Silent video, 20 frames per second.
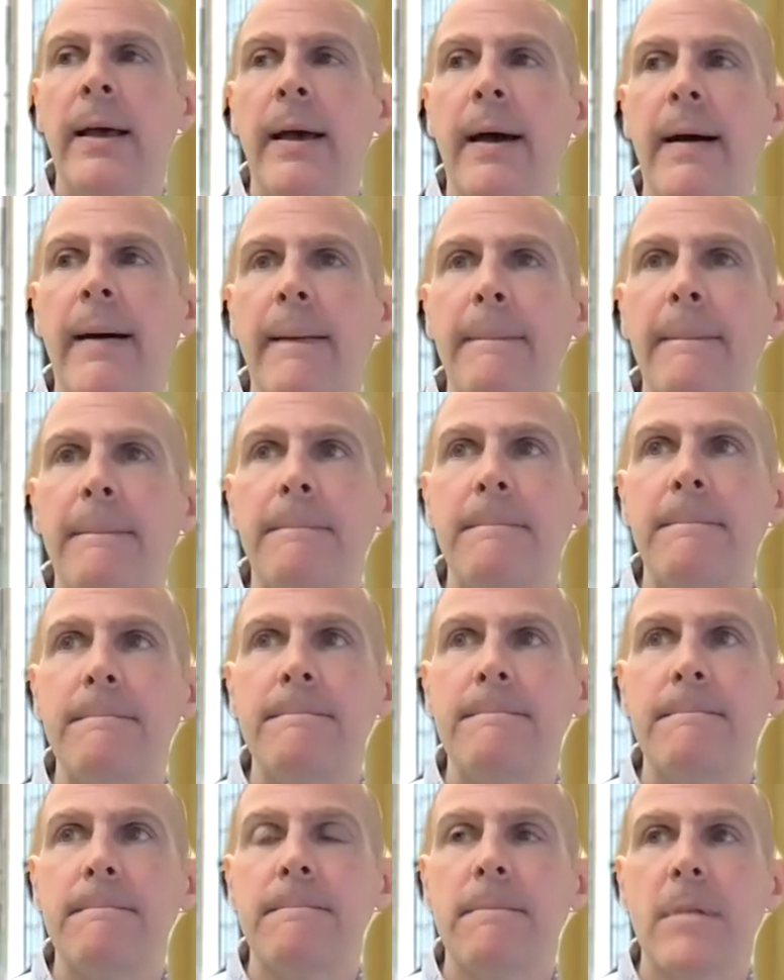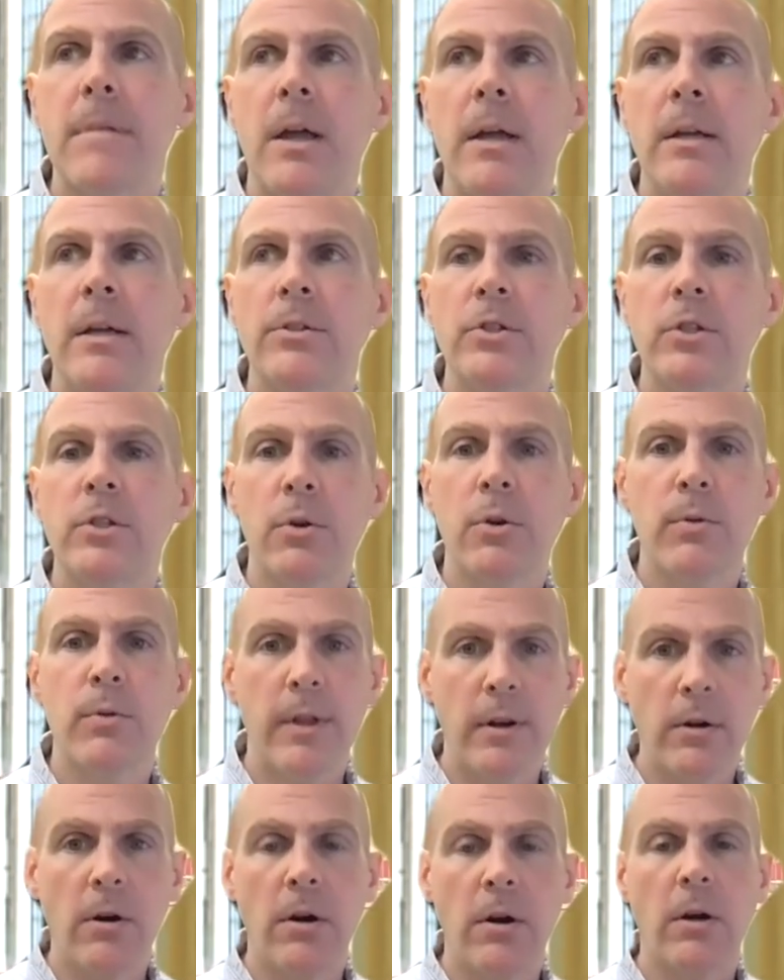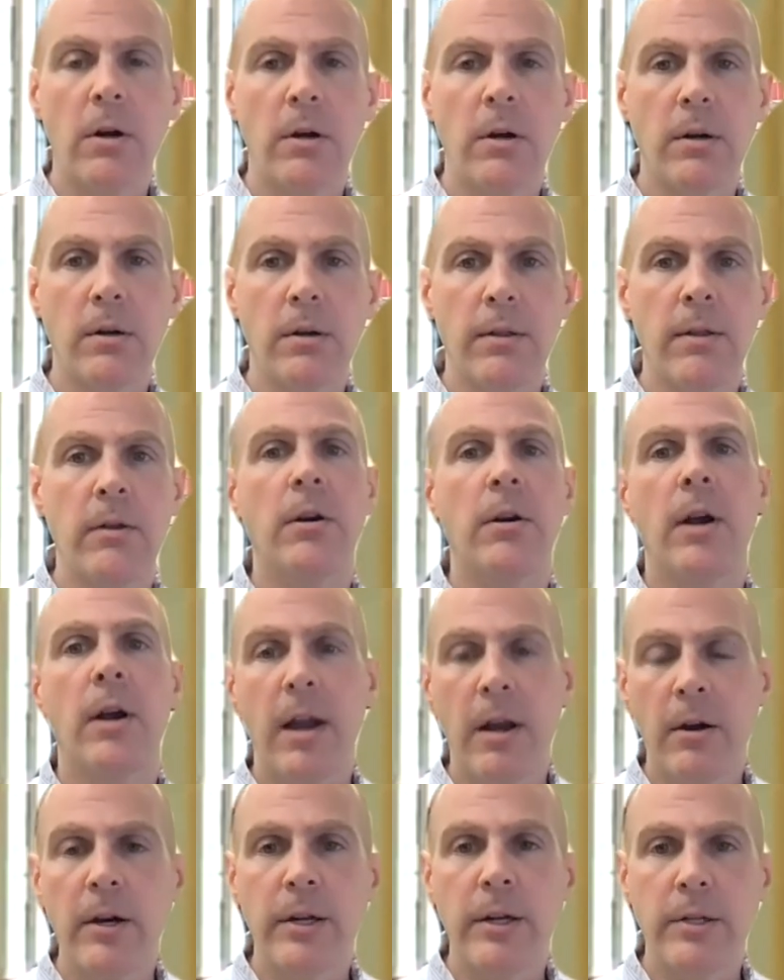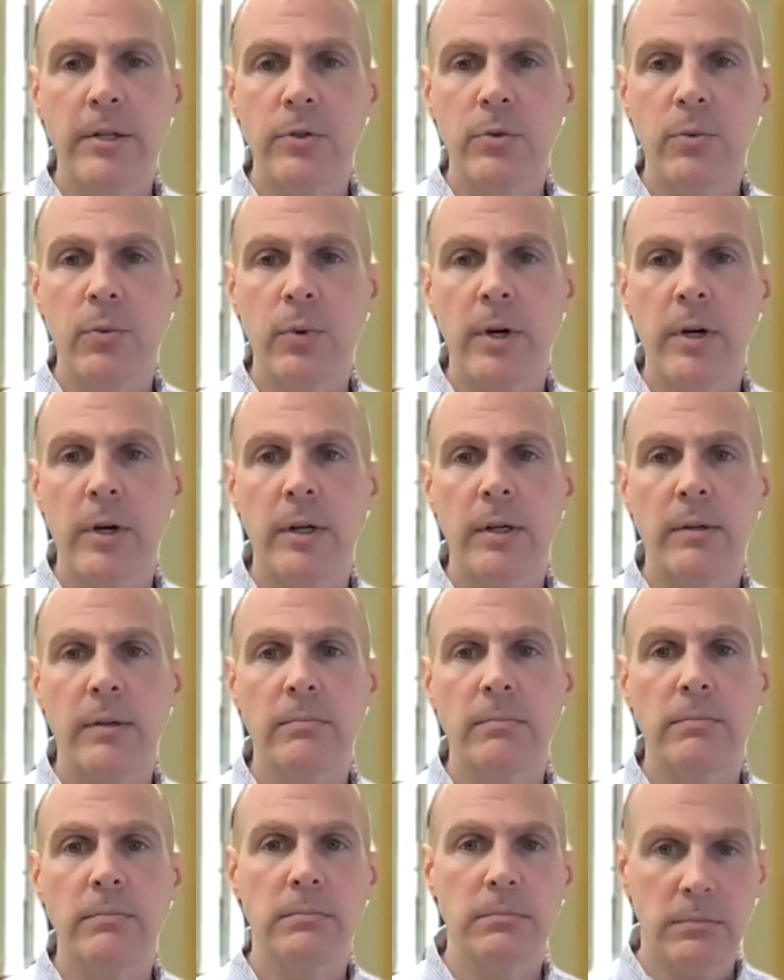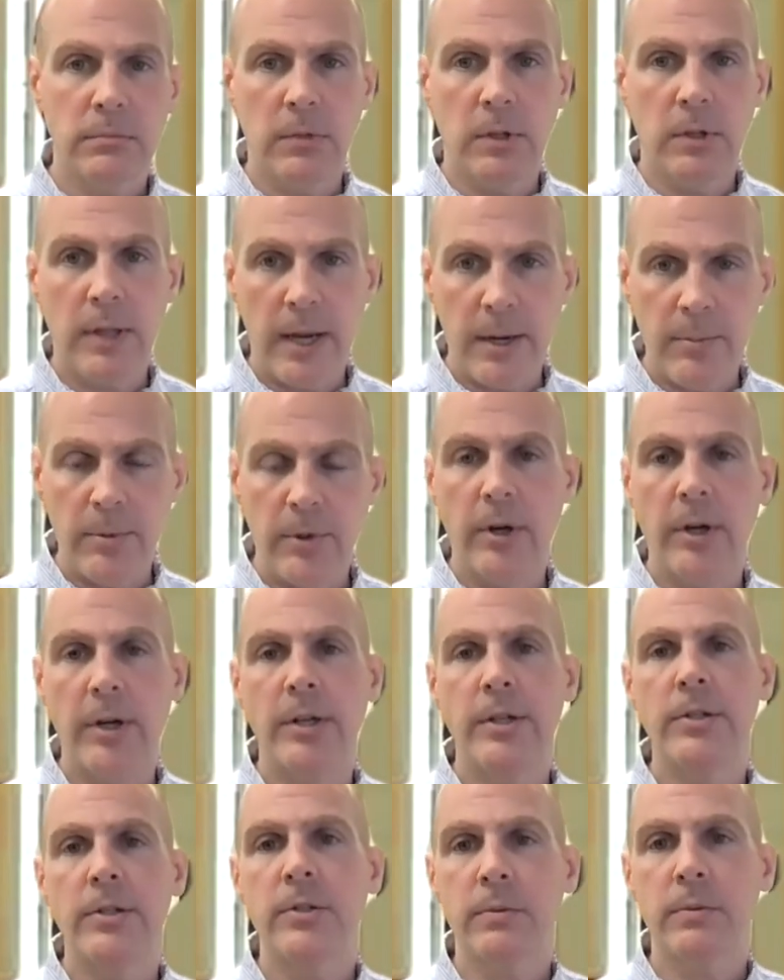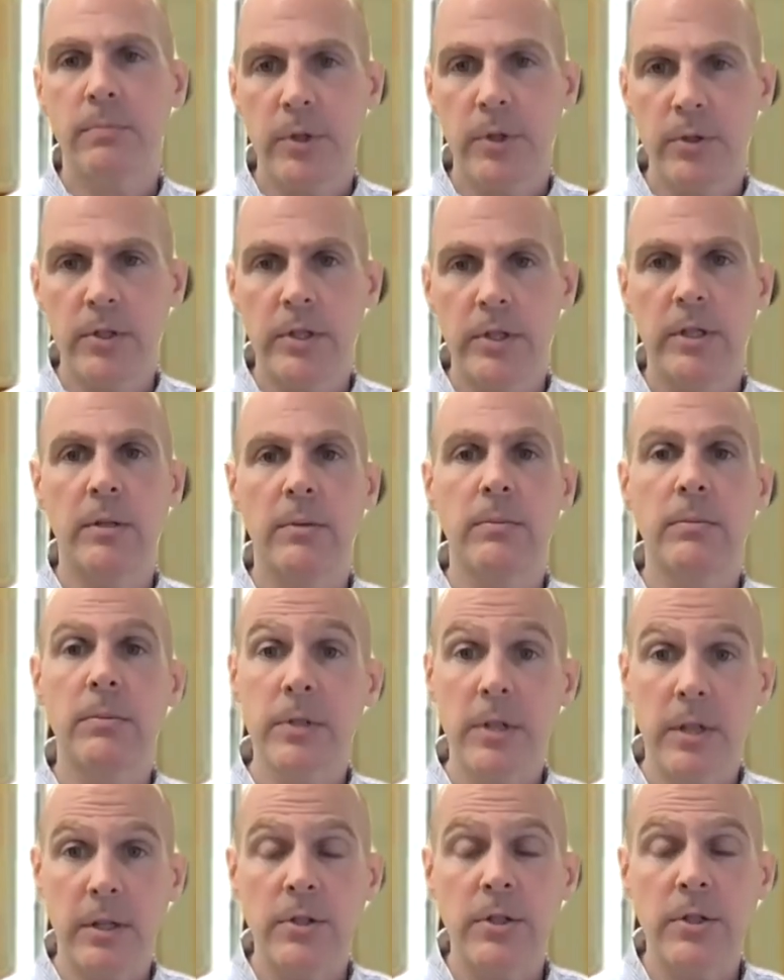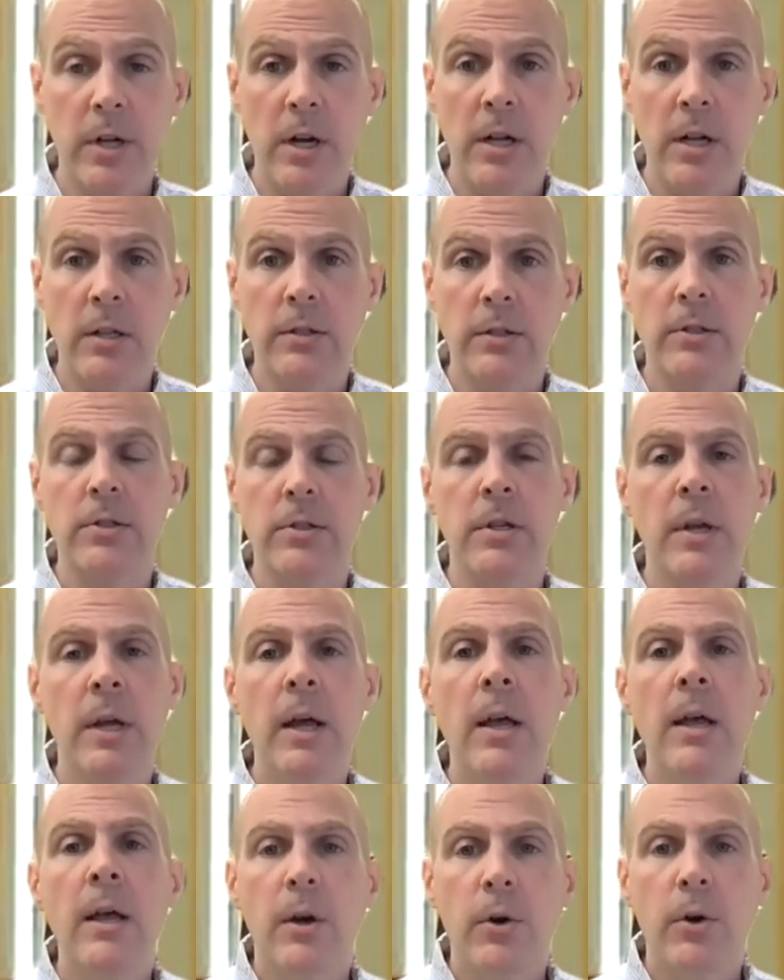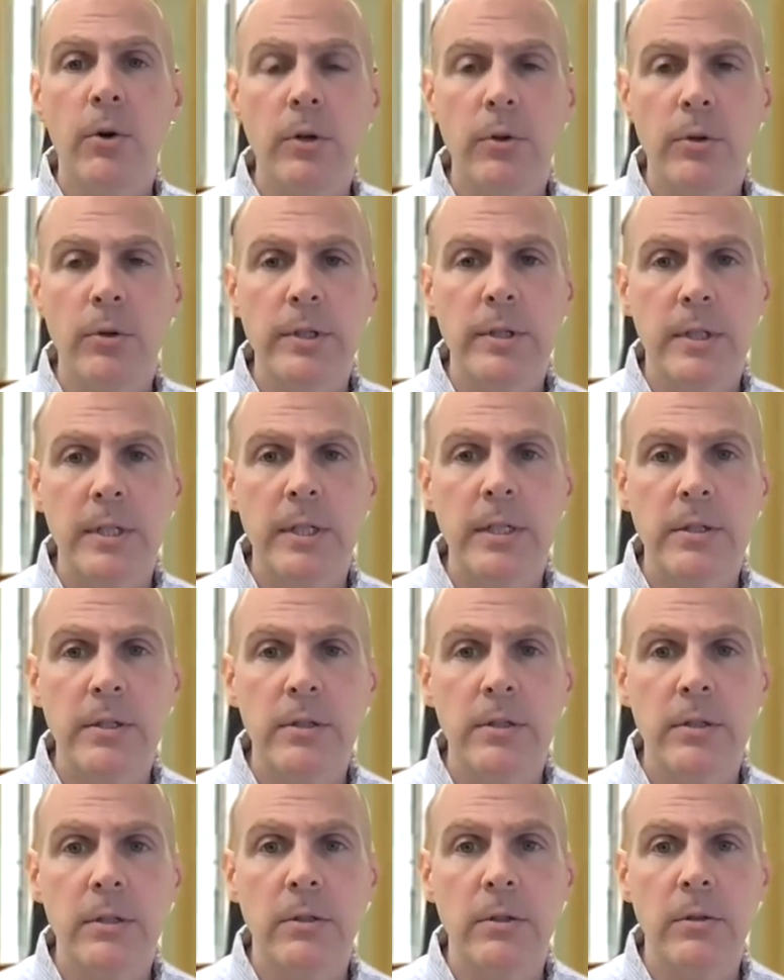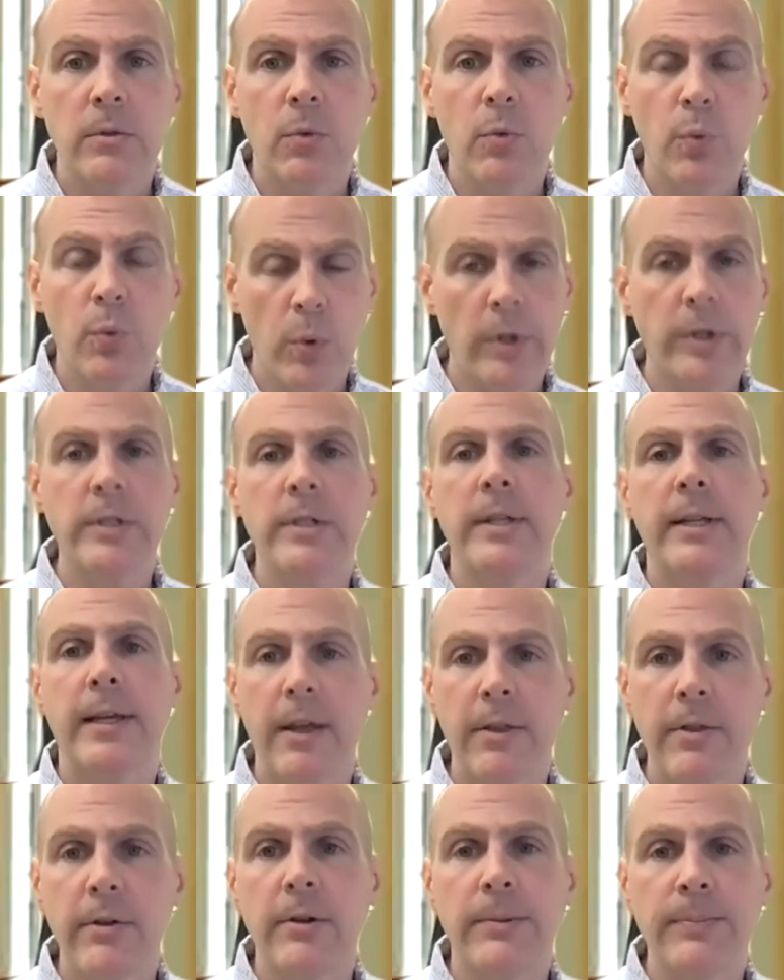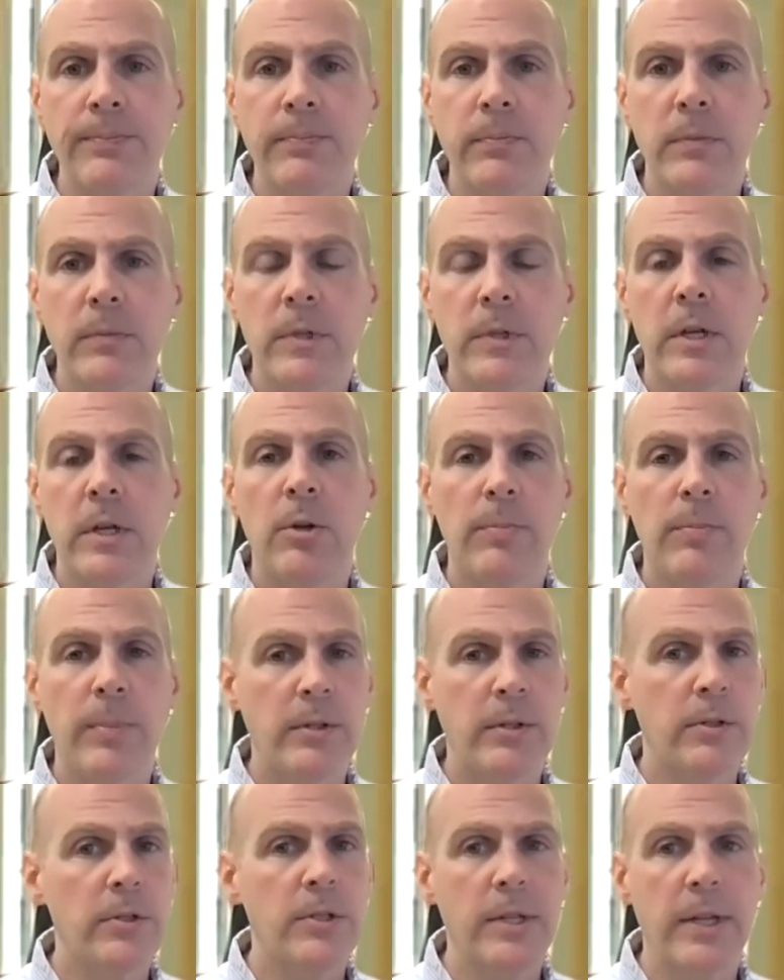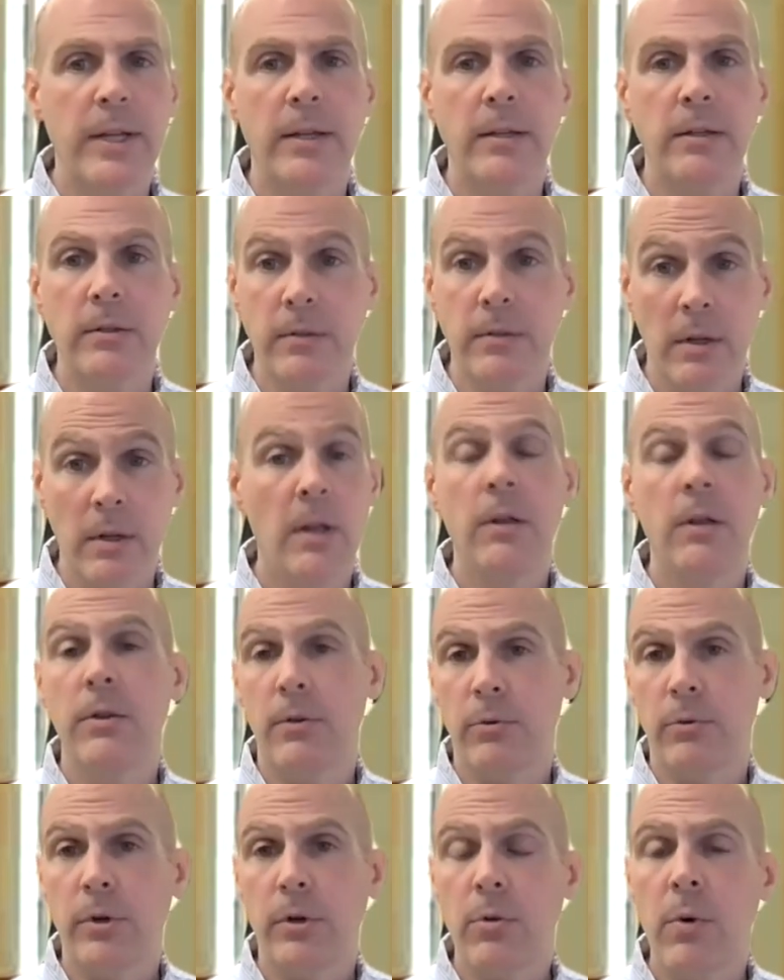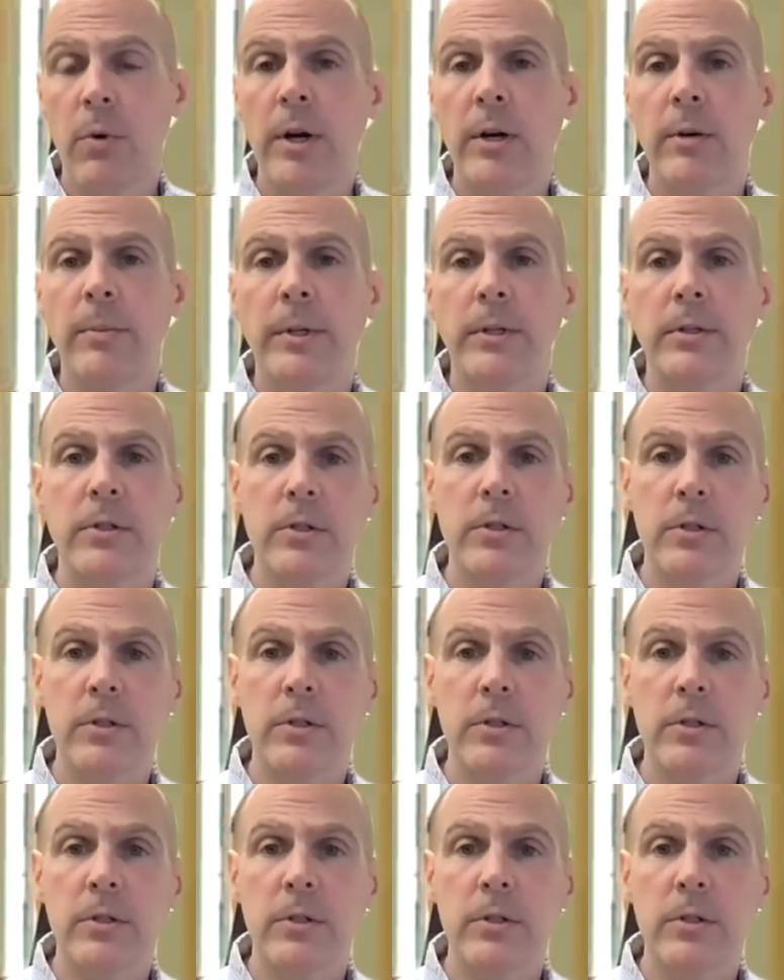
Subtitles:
And so there are areas where libraries, museums, and scholars are going to need to work together to help understand the requirements.